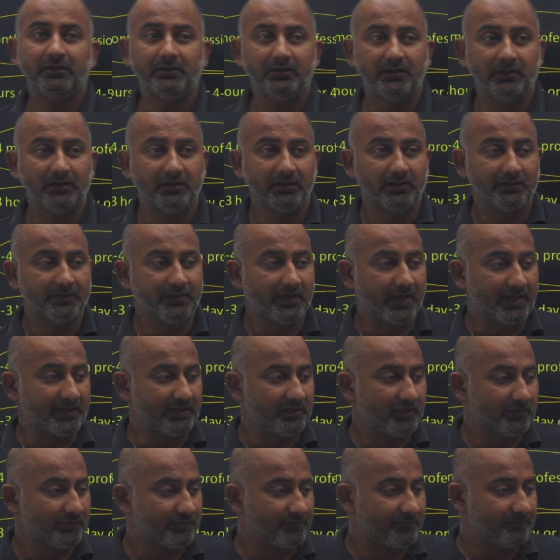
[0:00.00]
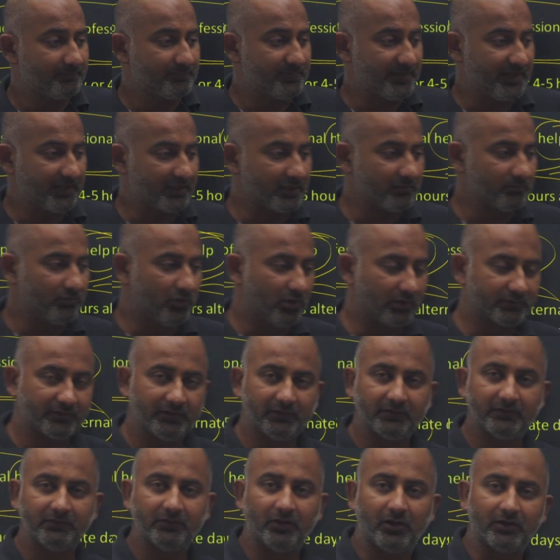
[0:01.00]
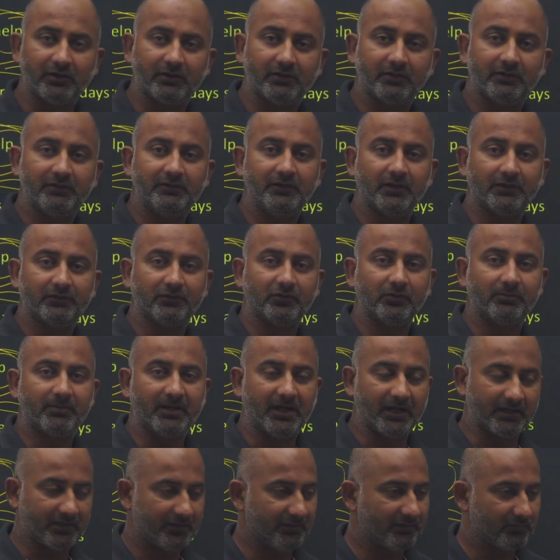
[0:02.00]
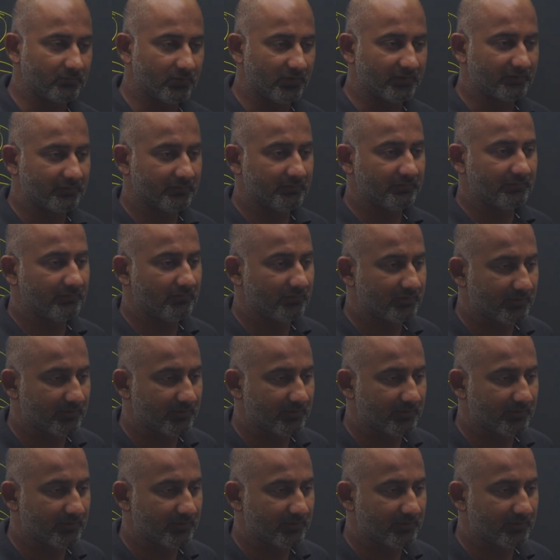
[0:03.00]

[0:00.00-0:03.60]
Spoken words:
The idea of taking mocks is not just to practice questions.